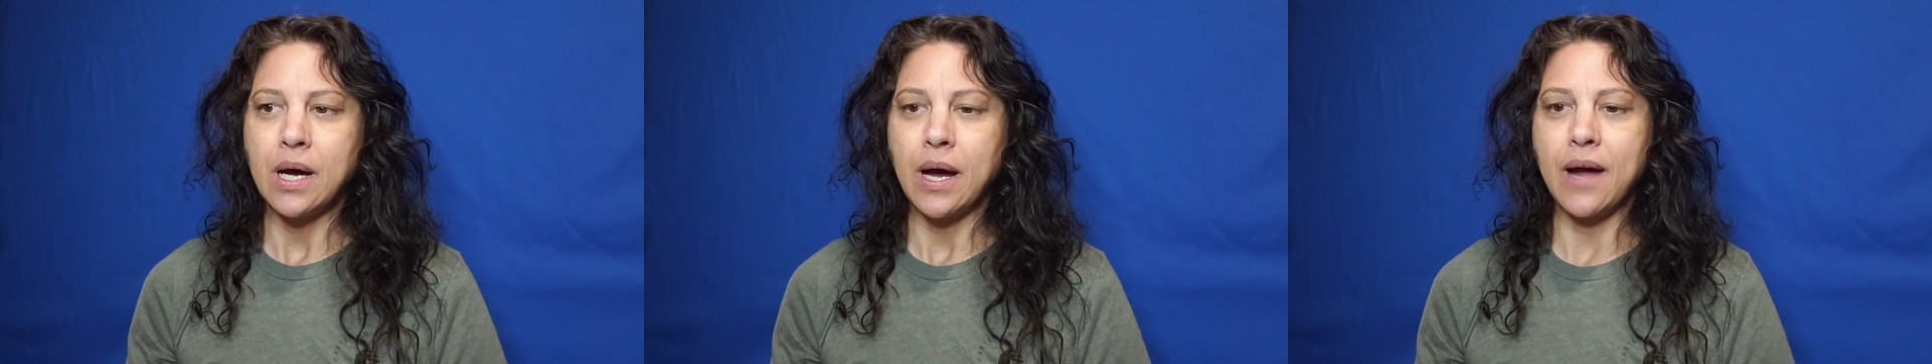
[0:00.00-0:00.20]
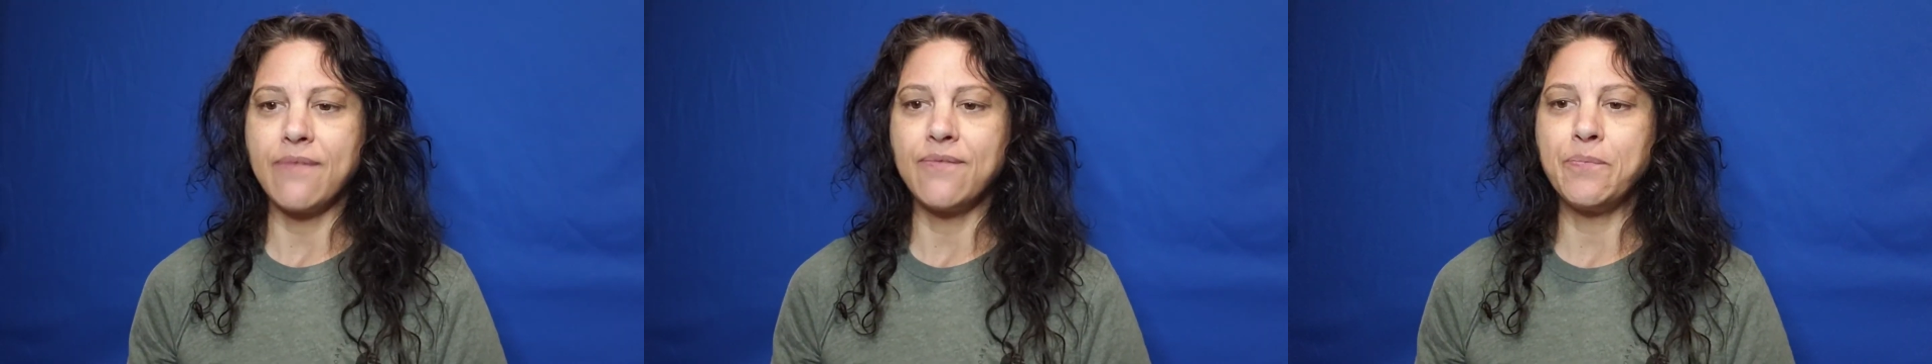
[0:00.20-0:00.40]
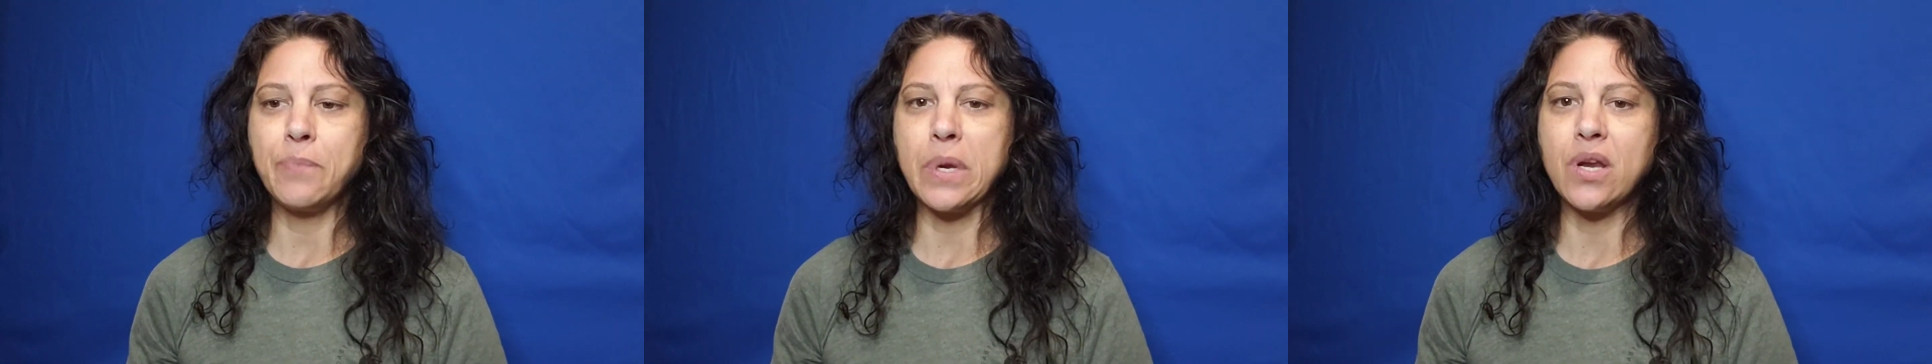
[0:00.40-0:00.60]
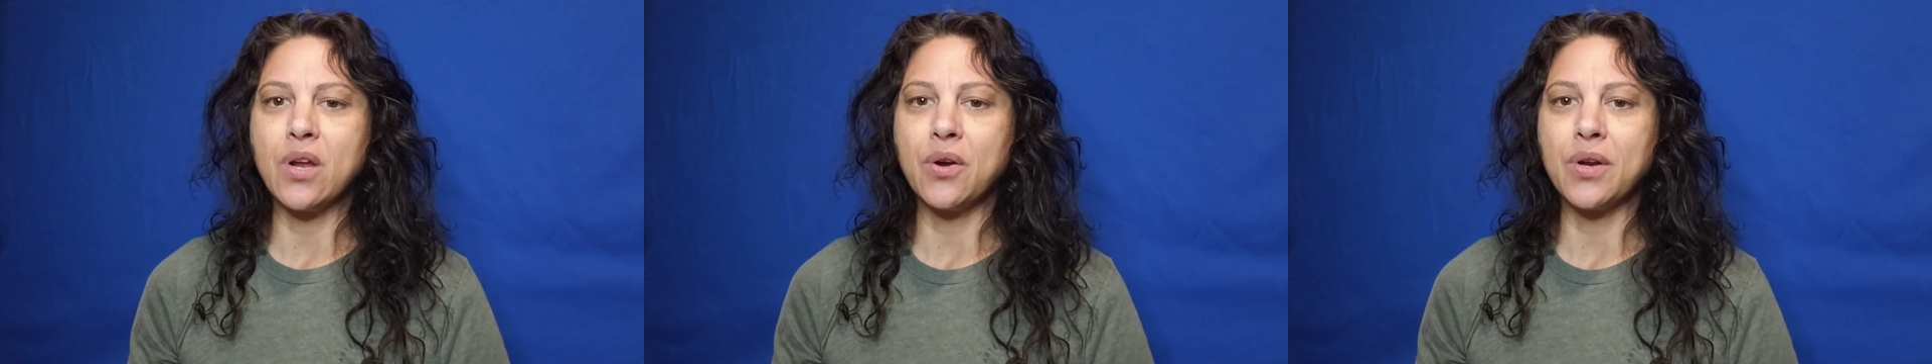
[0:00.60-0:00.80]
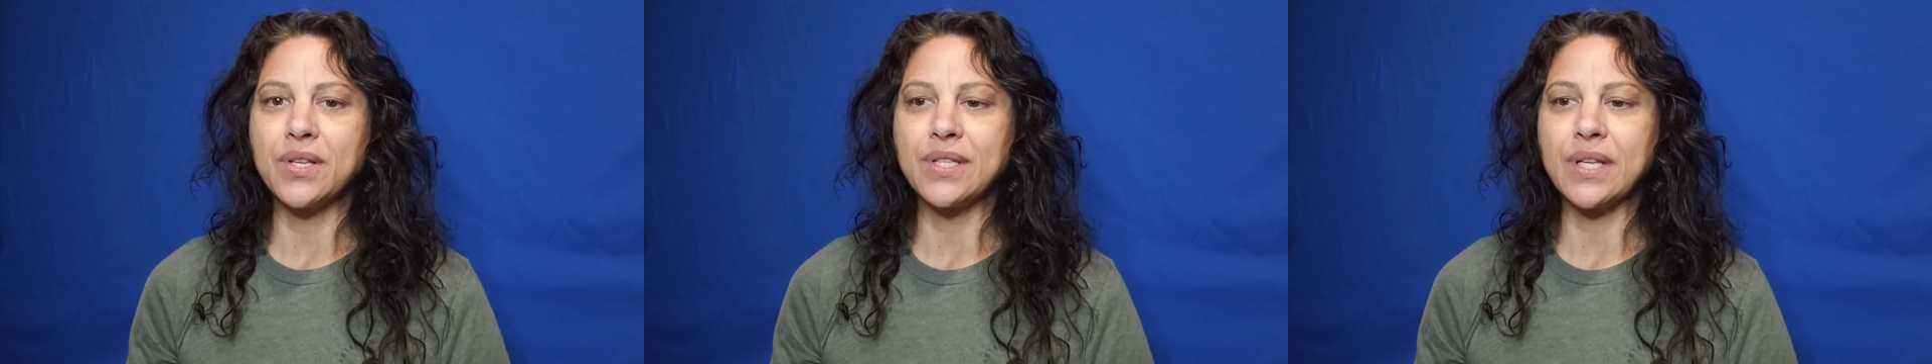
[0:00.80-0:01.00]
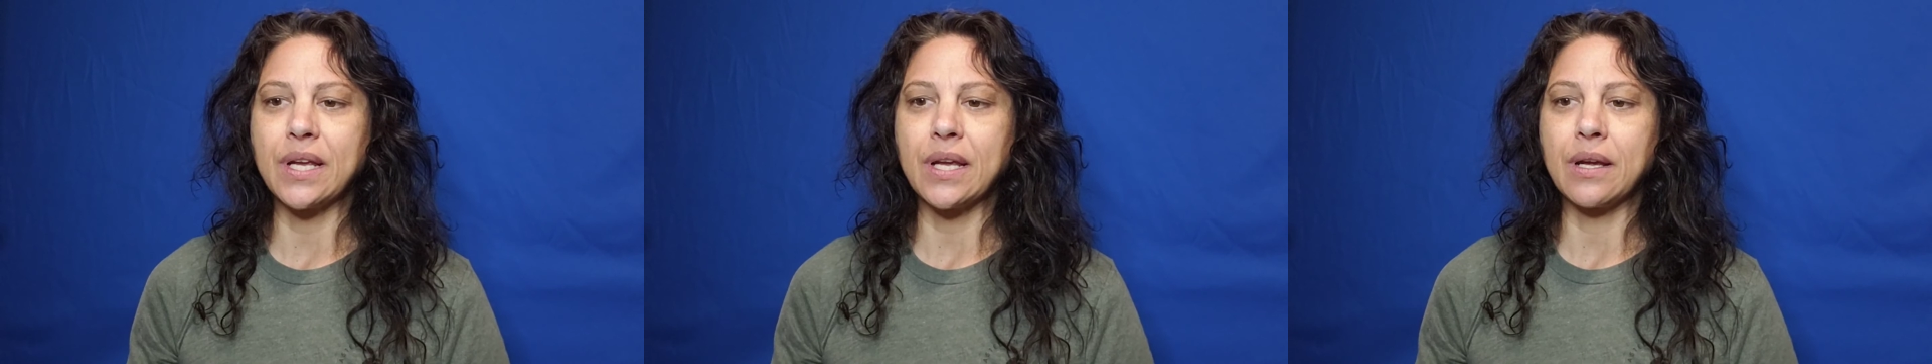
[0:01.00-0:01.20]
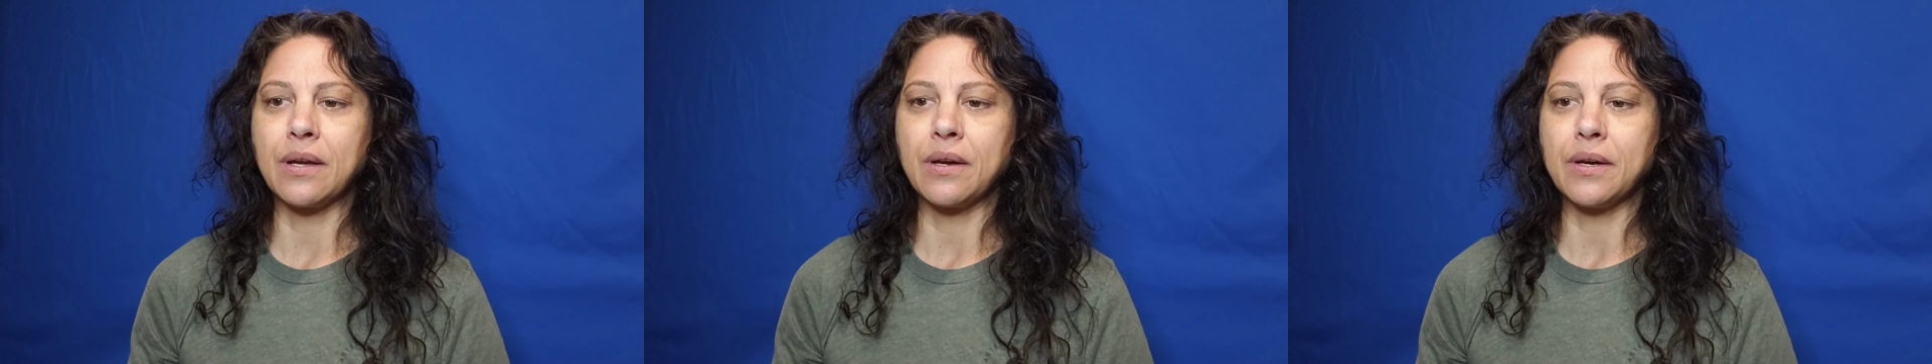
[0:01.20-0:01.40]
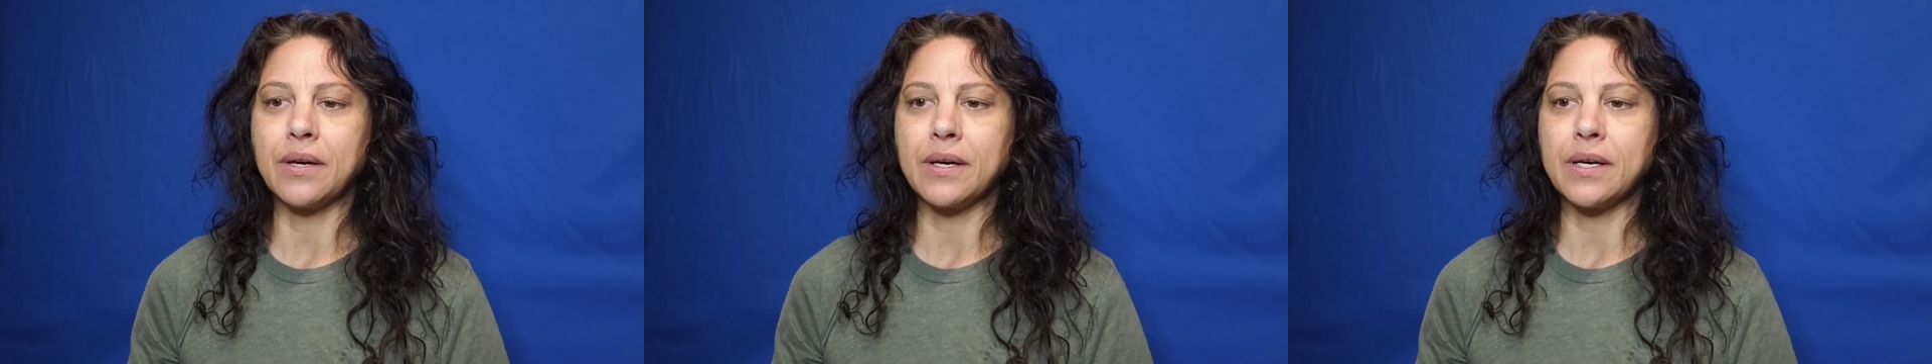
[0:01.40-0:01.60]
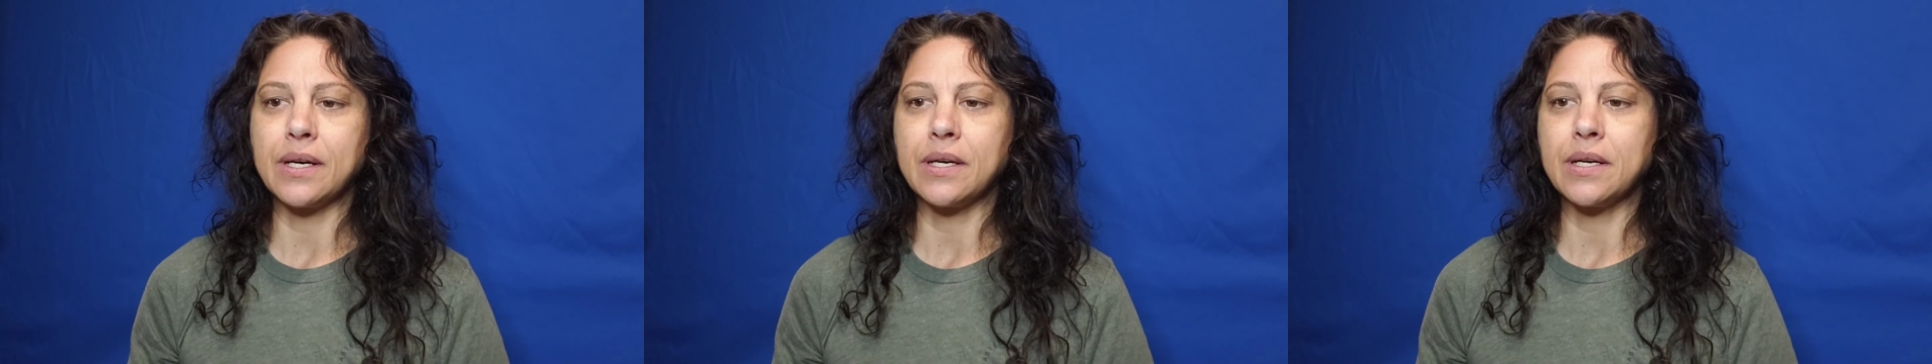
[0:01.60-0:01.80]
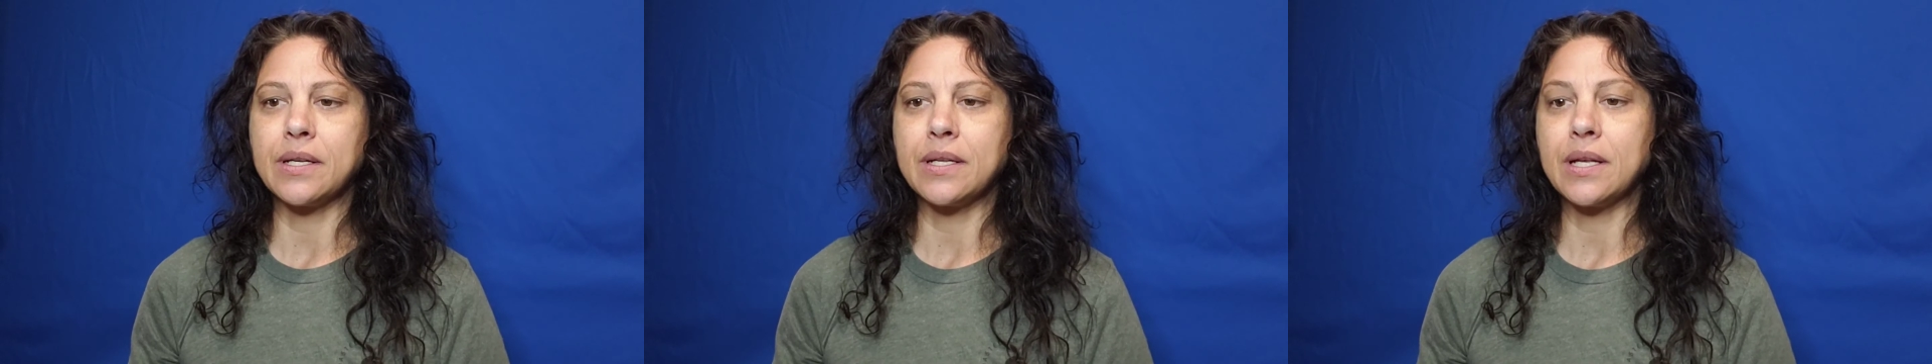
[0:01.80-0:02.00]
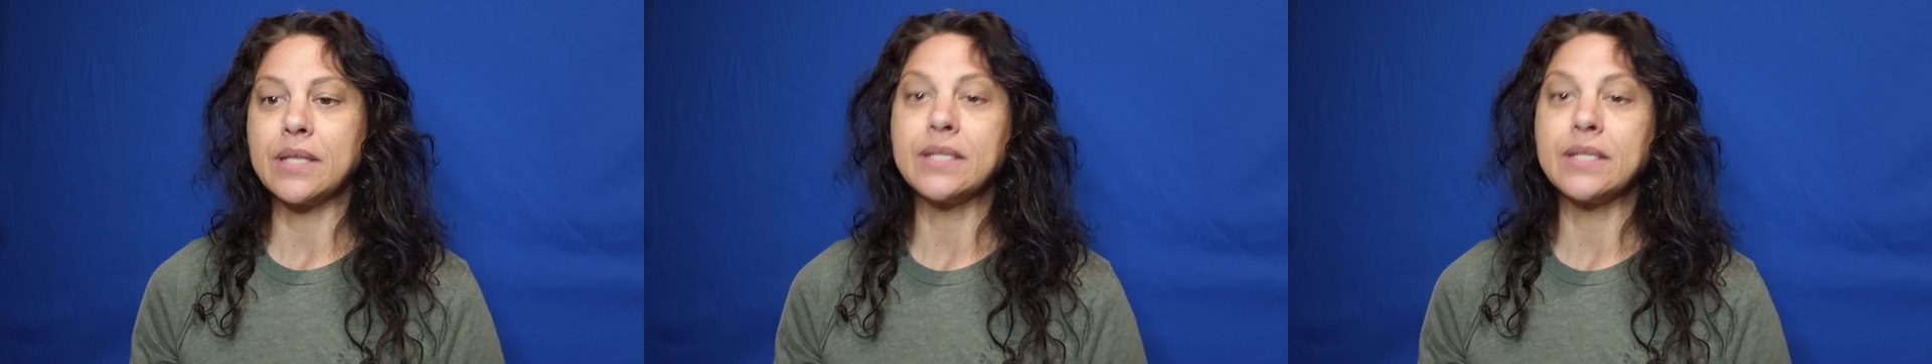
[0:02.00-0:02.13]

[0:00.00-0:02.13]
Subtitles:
I've been noticing a